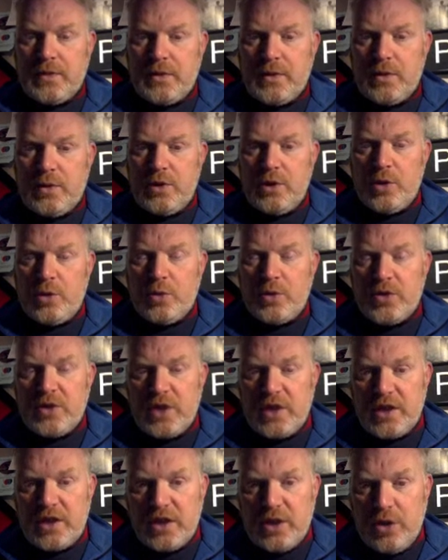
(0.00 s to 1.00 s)
with
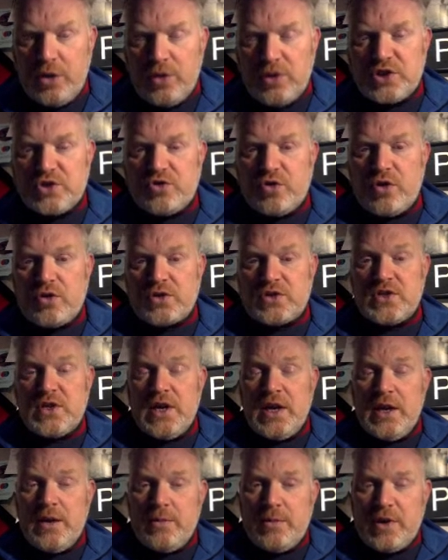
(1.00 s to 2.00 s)
the oldest rocks
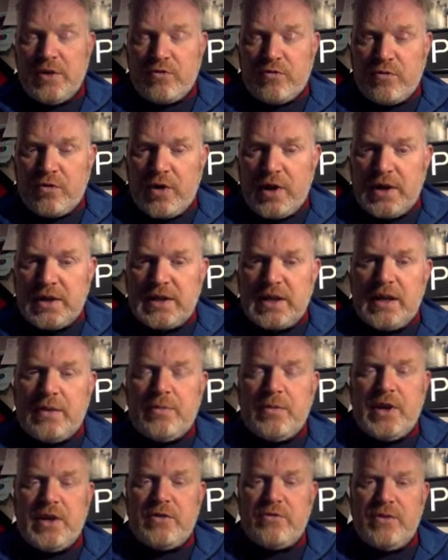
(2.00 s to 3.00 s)
being right down
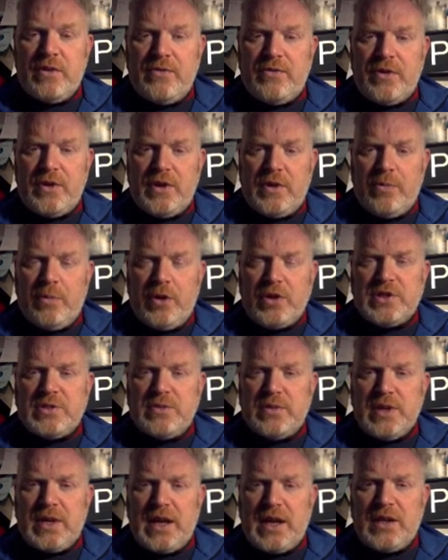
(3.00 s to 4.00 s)
by the river at the bottom of
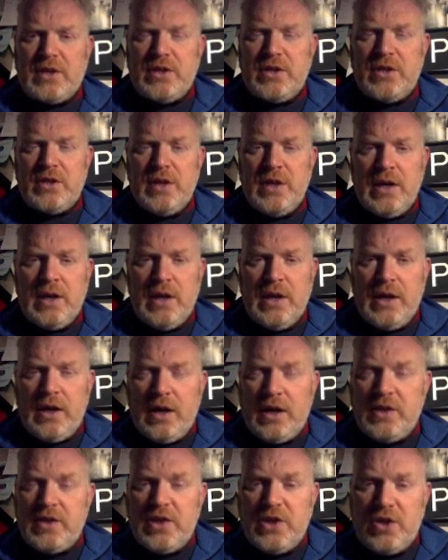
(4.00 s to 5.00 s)
the canyon,
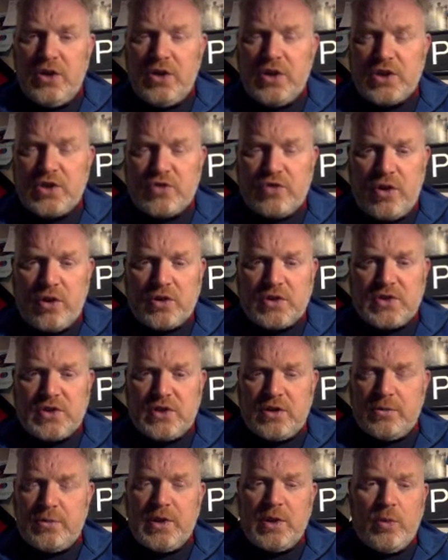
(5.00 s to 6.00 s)
and the youngest rocks are
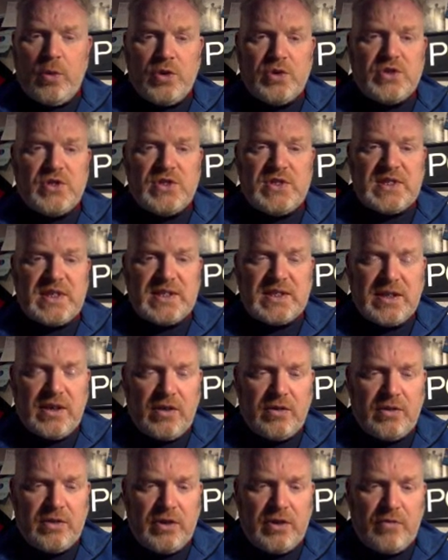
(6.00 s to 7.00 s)
going to be the ones you're sitting
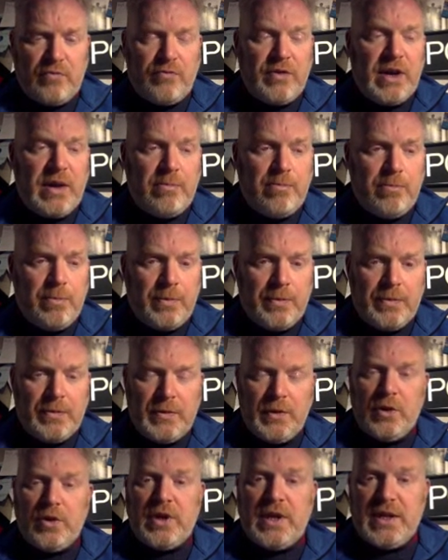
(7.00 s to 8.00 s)
on at the rim
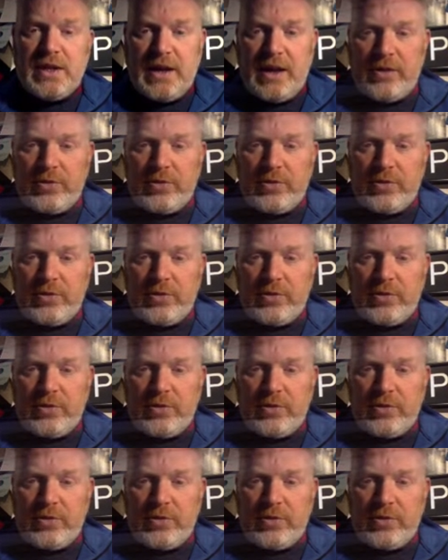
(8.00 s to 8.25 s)
looking down